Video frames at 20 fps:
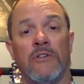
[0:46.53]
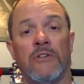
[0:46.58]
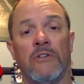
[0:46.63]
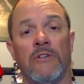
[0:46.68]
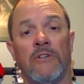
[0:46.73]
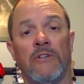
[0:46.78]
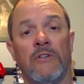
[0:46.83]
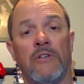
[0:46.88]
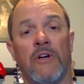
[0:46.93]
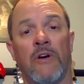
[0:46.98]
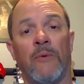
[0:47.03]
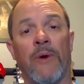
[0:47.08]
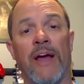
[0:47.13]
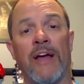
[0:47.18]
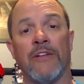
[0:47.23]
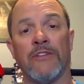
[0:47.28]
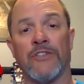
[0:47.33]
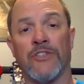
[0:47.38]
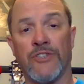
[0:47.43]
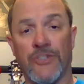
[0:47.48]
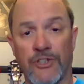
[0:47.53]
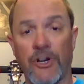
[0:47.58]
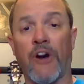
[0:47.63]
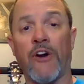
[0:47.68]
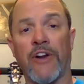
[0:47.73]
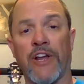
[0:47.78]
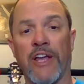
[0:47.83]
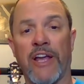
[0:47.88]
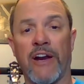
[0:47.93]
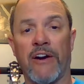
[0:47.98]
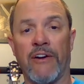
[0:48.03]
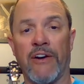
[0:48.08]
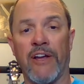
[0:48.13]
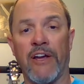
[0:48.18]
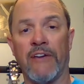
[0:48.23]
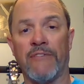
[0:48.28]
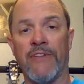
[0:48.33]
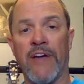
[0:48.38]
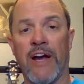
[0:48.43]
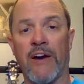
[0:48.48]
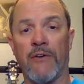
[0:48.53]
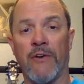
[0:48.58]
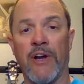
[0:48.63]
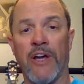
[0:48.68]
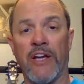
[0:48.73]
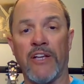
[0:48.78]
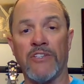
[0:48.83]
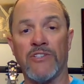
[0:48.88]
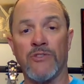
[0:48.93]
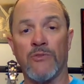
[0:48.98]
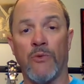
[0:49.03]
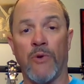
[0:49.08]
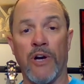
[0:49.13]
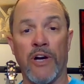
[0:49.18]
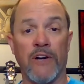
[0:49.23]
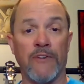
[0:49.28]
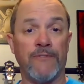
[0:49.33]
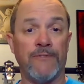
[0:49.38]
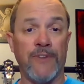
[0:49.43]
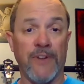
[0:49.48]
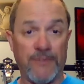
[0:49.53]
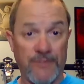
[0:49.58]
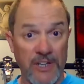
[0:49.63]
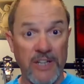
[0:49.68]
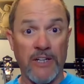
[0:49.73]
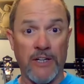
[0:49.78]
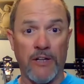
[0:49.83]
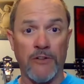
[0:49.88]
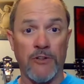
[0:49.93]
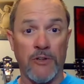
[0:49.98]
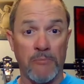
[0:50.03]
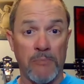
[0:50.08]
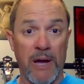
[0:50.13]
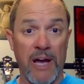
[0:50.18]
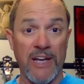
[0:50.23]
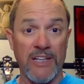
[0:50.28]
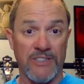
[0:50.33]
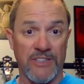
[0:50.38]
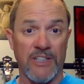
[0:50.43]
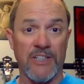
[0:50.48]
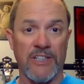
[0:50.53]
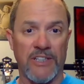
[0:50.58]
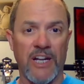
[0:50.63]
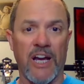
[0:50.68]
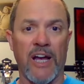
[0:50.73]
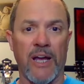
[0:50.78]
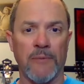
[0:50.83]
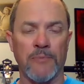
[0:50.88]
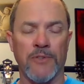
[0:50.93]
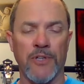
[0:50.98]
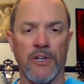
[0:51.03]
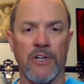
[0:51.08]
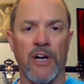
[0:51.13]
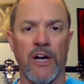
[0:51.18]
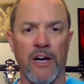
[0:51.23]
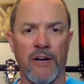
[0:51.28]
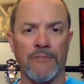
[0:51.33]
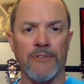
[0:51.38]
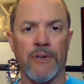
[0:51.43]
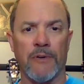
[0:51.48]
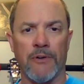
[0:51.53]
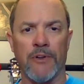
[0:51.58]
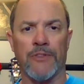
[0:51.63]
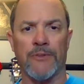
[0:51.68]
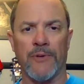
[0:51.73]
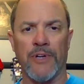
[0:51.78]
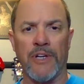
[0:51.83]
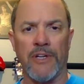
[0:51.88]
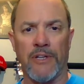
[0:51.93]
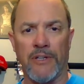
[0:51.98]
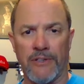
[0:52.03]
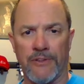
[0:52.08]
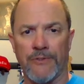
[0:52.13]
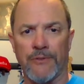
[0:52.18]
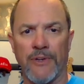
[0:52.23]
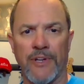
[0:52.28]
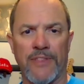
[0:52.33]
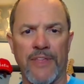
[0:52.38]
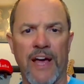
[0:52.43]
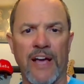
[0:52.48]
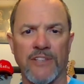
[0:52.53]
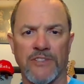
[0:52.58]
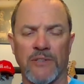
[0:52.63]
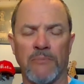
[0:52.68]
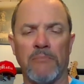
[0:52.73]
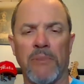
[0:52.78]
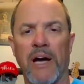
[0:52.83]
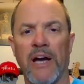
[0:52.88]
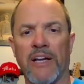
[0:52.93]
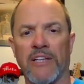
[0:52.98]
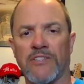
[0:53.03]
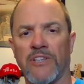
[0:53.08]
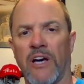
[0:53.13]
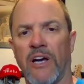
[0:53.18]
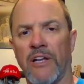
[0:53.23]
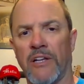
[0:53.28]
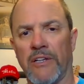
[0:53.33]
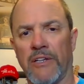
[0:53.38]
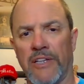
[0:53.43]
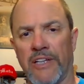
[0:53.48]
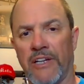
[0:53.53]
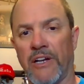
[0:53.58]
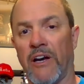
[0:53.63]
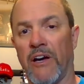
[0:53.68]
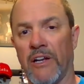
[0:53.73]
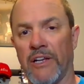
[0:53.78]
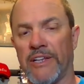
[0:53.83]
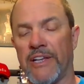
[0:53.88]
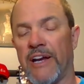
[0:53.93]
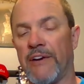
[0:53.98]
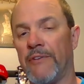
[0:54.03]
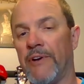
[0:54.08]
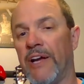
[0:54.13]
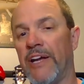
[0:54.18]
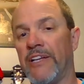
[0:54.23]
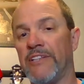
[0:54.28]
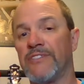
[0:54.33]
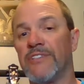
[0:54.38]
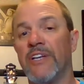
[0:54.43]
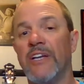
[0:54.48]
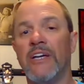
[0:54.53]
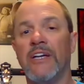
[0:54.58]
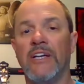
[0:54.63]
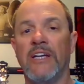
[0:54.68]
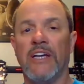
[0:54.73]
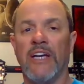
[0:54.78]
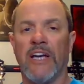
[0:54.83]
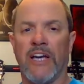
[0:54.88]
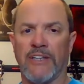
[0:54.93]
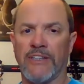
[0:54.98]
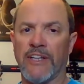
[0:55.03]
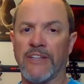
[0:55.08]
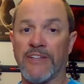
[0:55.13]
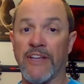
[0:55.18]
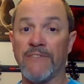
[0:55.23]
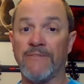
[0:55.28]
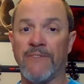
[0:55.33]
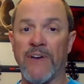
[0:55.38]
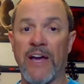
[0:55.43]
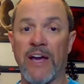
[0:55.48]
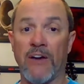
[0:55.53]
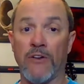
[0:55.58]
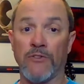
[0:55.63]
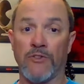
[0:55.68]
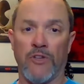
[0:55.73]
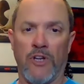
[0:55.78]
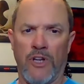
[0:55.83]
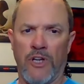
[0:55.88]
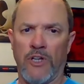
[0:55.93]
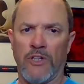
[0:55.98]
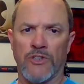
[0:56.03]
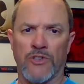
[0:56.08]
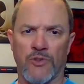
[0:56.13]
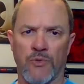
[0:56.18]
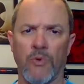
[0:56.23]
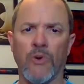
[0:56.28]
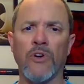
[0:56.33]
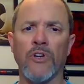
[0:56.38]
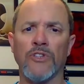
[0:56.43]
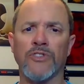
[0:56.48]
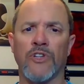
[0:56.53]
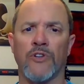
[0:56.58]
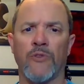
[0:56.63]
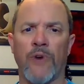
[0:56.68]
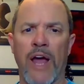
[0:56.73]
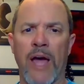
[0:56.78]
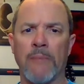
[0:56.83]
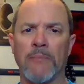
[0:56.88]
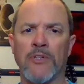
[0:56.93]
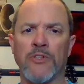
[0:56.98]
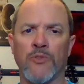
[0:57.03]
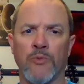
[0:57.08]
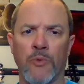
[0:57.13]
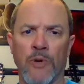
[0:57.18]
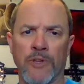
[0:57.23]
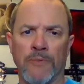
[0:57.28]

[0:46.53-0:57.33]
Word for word: around the starting area of that race, where fifteen hundred bikes at a time took off. There were three three thousand bikes all in all in that race, and that they found squirrels and rabbits with